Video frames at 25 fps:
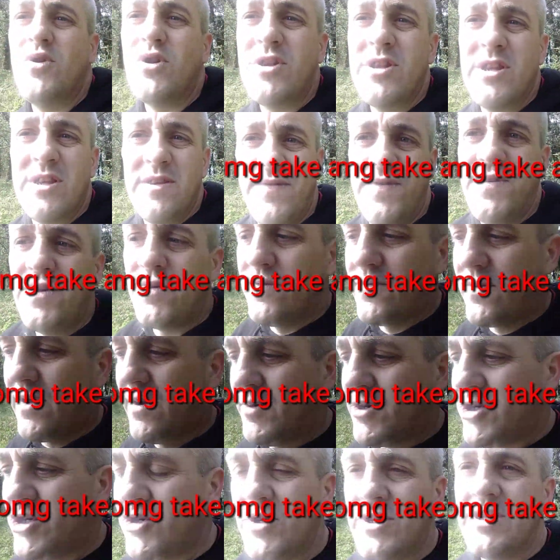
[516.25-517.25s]
Look at this view. I
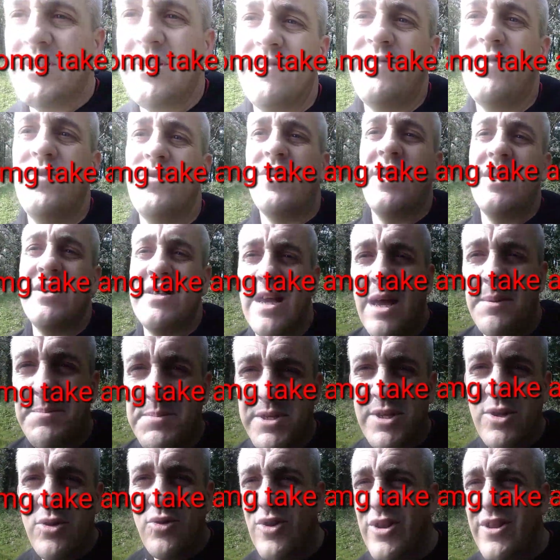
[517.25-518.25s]
want to show you this view, guys.
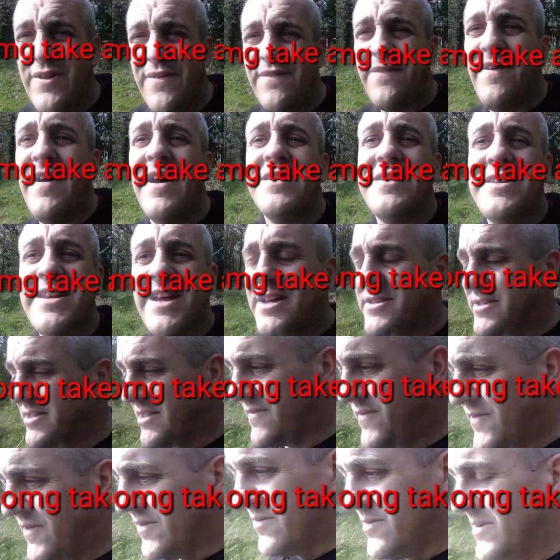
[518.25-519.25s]
Absolutely a
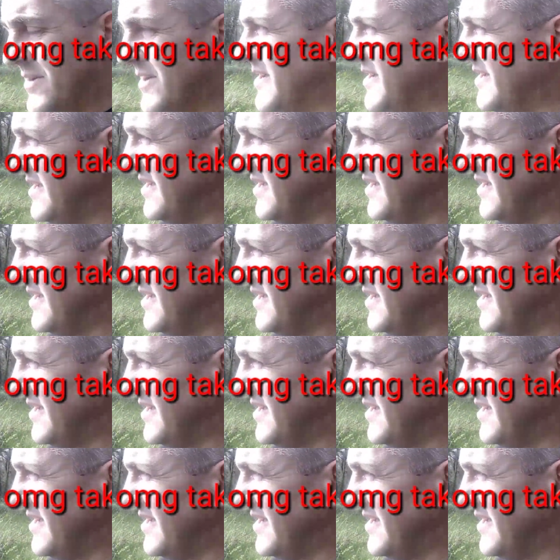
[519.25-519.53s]
fantastic view.